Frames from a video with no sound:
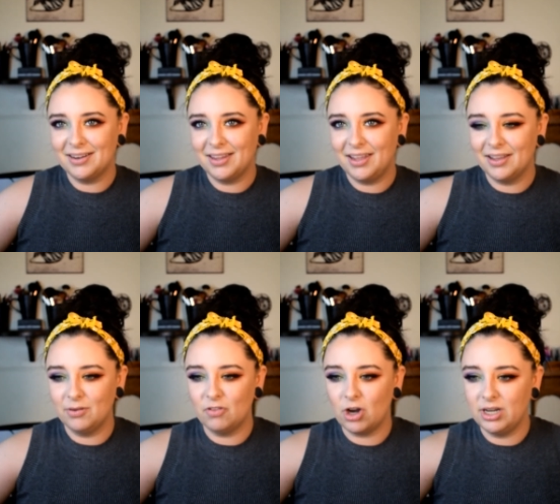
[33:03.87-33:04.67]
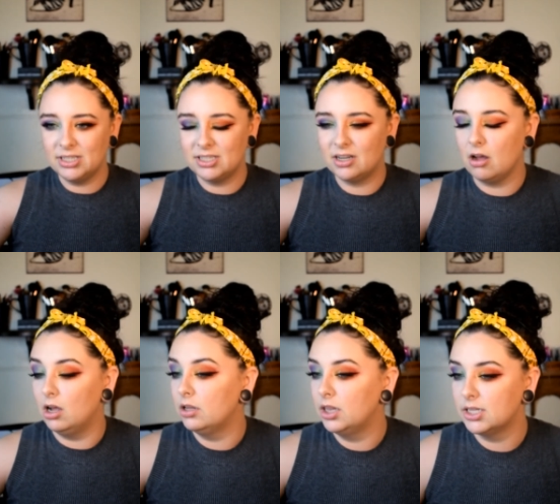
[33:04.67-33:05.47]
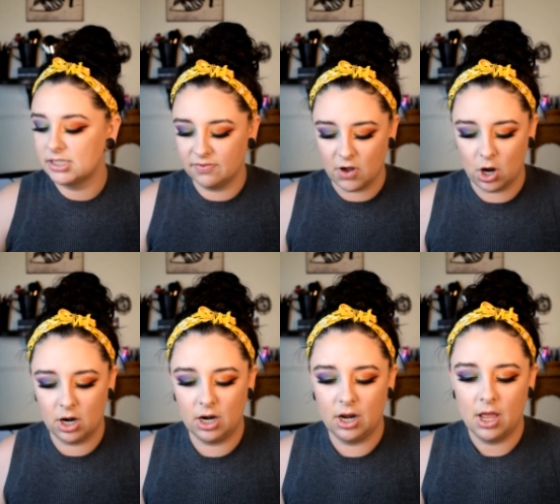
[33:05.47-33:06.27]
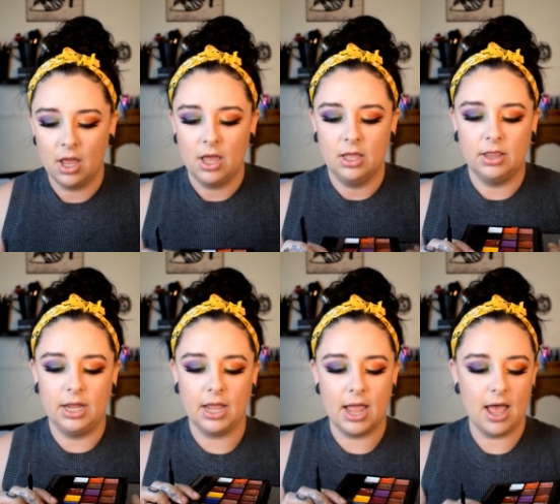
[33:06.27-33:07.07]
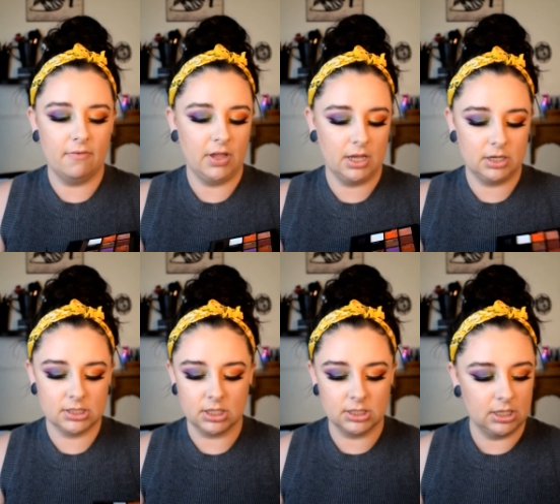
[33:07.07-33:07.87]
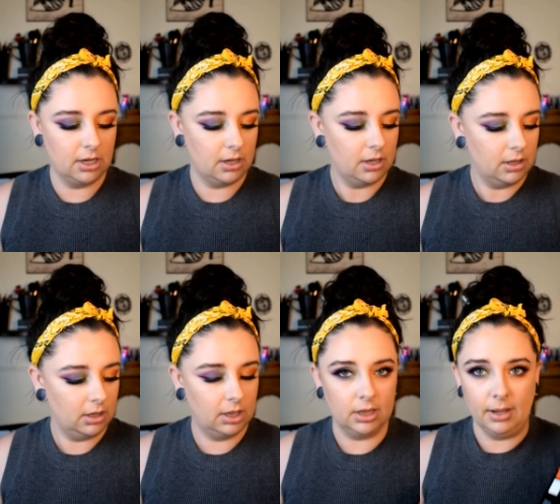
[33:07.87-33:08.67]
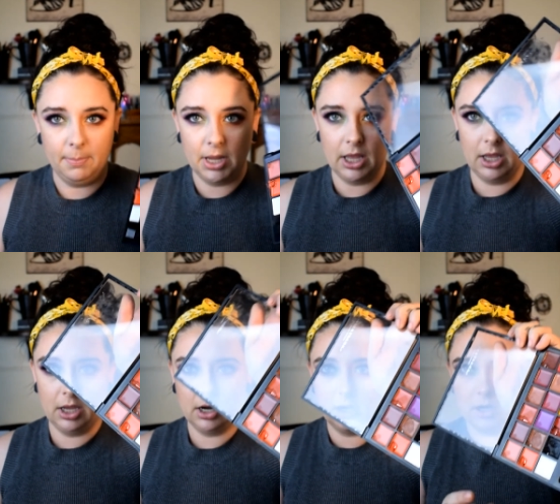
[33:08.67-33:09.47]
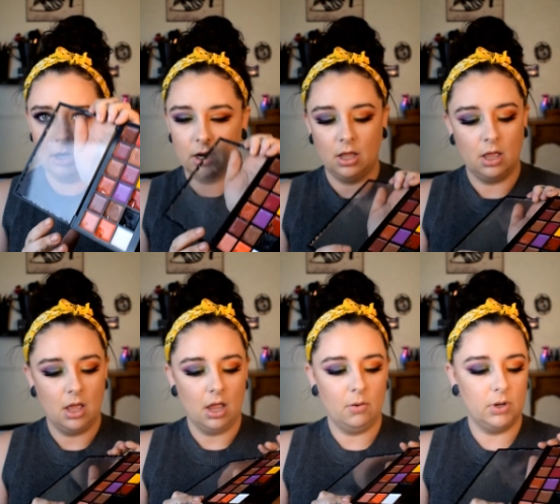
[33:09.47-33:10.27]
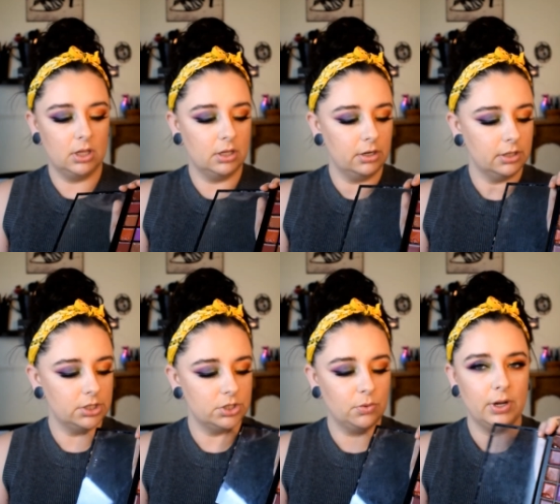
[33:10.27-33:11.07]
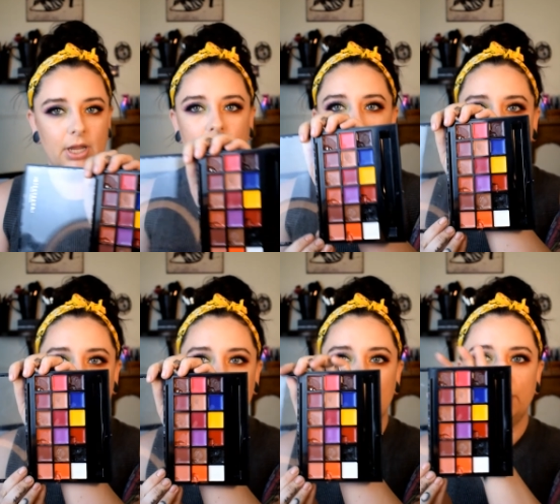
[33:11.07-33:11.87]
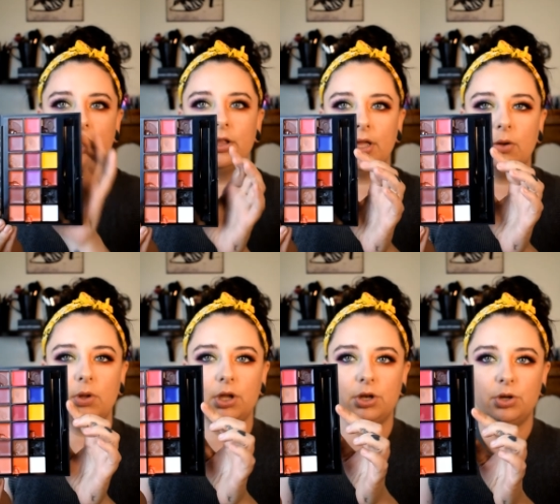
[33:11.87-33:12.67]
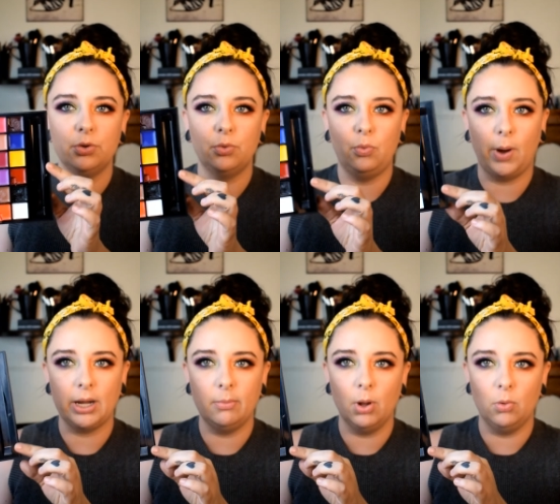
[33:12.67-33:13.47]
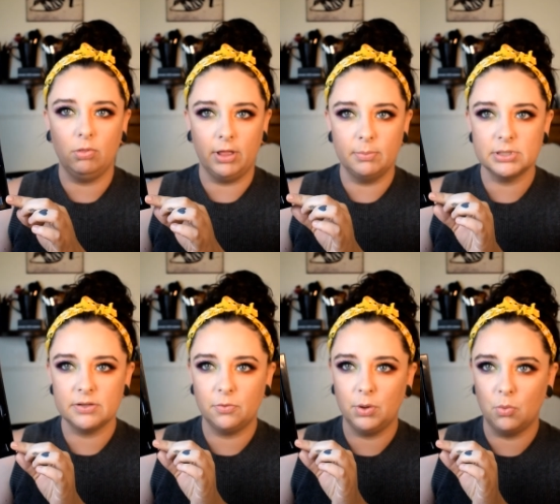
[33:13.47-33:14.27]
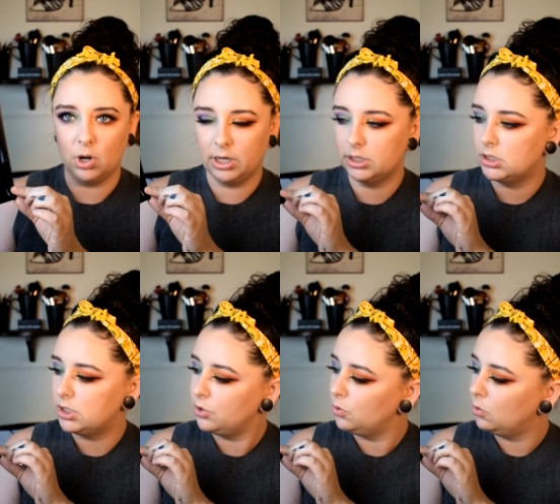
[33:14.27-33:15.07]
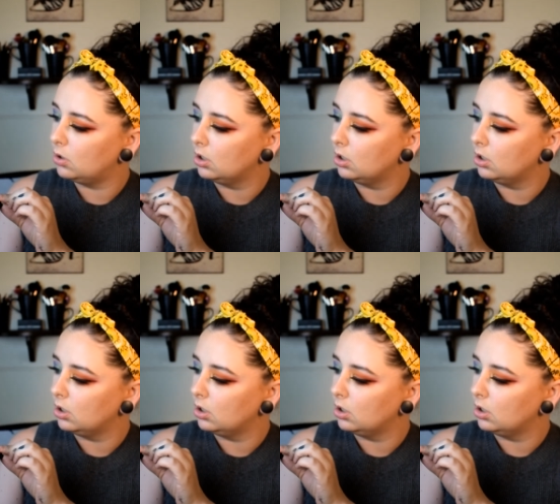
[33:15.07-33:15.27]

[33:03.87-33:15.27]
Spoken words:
Like, we've already gone this far. Like, I have the Anastasia lip kit here, and we could literally do any color. Like, we could do rainbow lips if we wanted to.